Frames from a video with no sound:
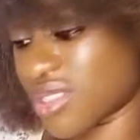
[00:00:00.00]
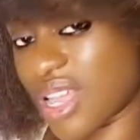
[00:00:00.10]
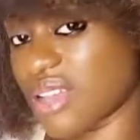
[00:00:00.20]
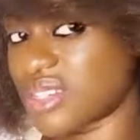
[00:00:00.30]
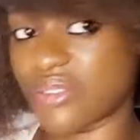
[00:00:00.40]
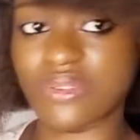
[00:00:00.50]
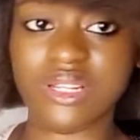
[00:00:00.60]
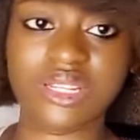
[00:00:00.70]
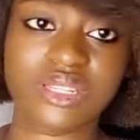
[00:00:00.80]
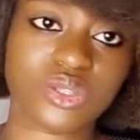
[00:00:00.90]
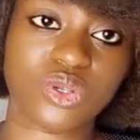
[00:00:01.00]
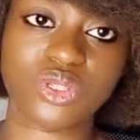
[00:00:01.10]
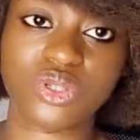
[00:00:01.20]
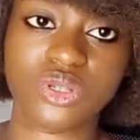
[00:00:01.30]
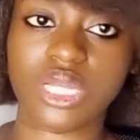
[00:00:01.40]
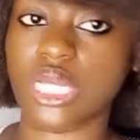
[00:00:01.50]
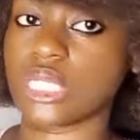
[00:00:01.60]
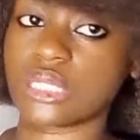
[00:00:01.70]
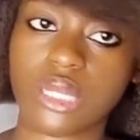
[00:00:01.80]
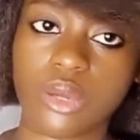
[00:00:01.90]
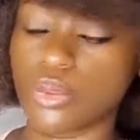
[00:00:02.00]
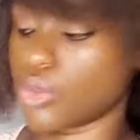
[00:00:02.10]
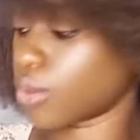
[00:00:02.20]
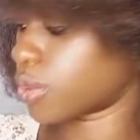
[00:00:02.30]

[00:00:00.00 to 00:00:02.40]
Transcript: it. So I definitely discontinued, and I will